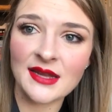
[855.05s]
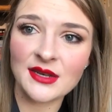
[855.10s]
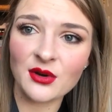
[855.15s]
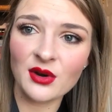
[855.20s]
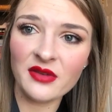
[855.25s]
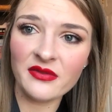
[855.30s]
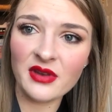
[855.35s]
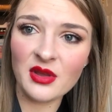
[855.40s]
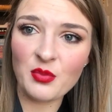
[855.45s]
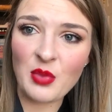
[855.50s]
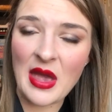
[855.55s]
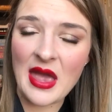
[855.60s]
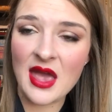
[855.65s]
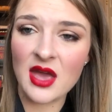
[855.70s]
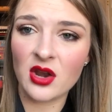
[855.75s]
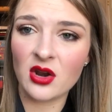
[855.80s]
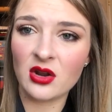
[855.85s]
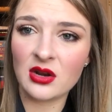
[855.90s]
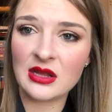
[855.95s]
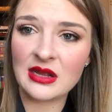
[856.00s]
I don't have any
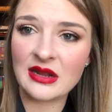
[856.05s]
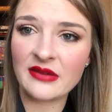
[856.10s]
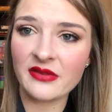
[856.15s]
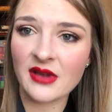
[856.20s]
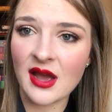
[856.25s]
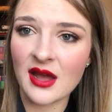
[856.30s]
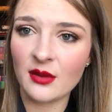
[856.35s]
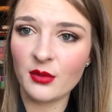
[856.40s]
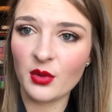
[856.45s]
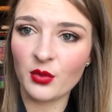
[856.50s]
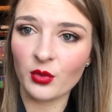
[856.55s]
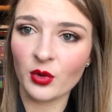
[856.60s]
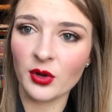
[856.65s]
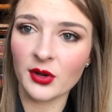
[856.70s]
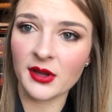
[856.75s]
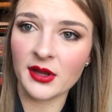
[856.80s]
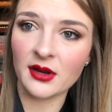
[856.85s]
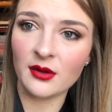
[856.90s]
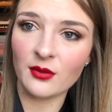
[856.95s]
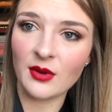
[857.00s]
pan on it. I've kind of been
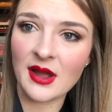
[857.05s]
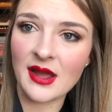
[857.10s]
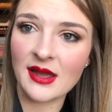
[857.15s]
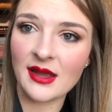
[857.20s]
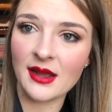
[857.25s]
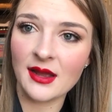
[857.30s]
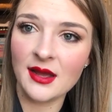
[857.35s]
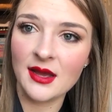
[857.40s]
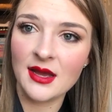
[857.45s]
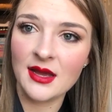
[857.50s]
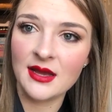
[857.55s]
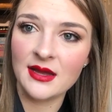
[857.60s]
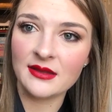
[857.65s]
working away